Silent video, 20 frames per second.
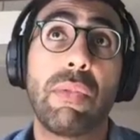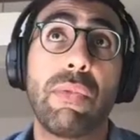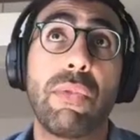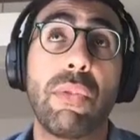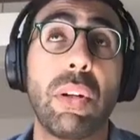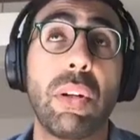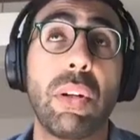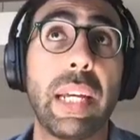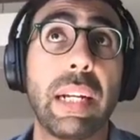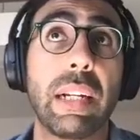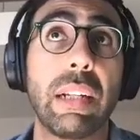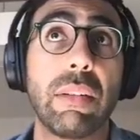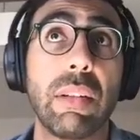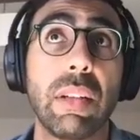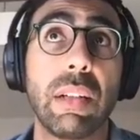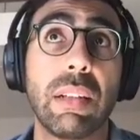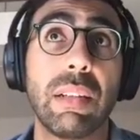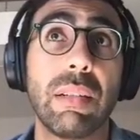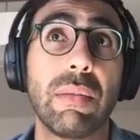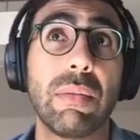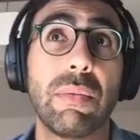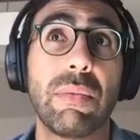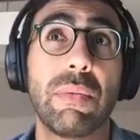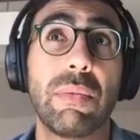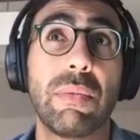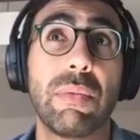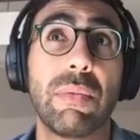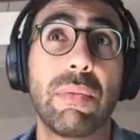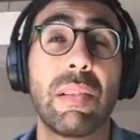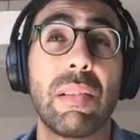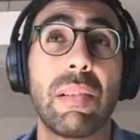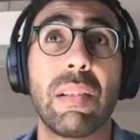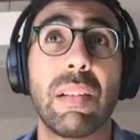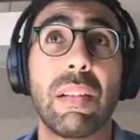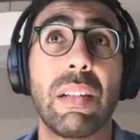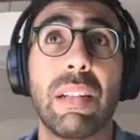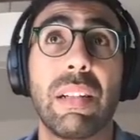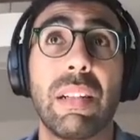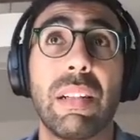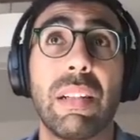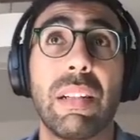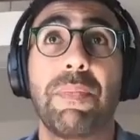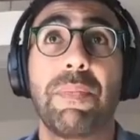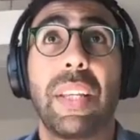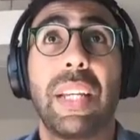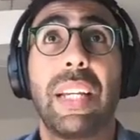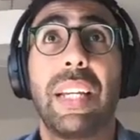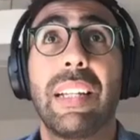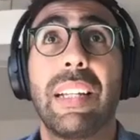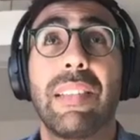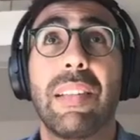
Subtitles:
Because if you look at it since the